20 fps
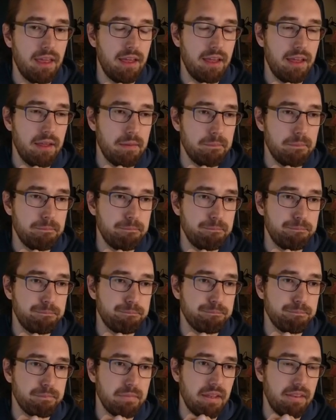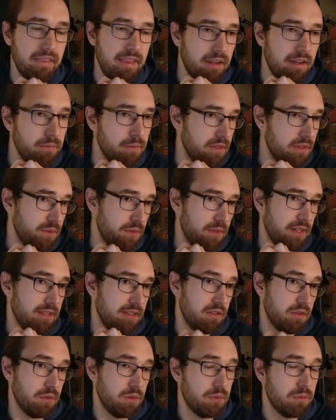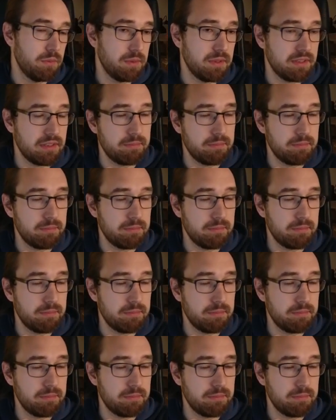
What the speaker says: And then what you can do with